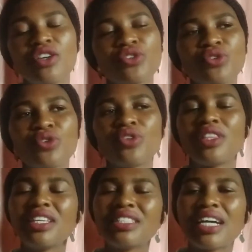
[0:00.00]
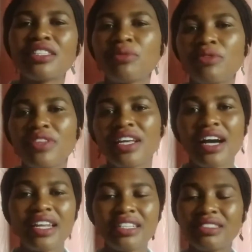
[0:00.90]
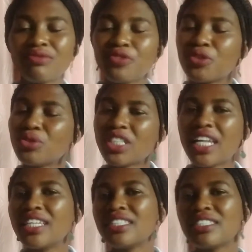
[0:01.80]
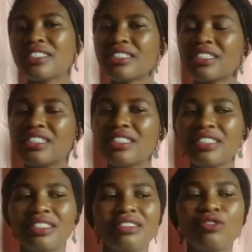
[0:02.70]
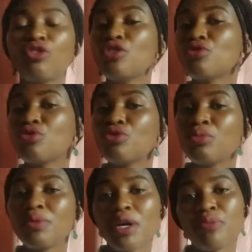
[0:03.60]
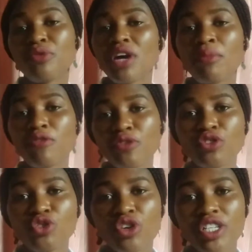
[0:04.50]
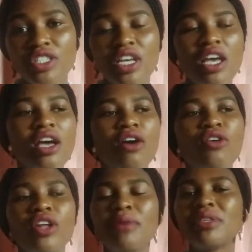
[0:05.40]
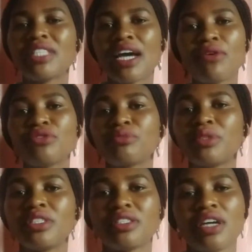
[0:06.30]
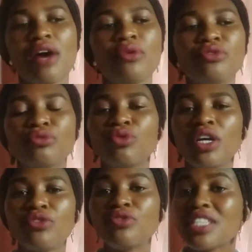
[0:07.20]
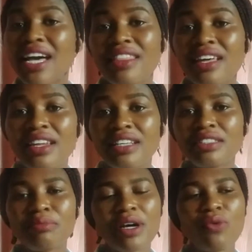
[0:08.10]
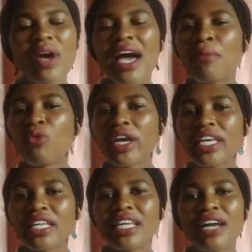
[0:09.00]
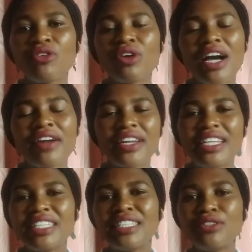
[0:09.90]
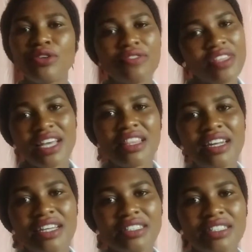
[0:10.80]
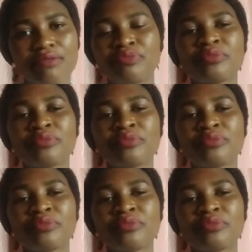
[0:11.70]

So these are some of the other few challenges in going to do maybe a program of your choice. Or let me say I want to go and do theater nursing, but where I'm working, they are not currently in need of theater nursing.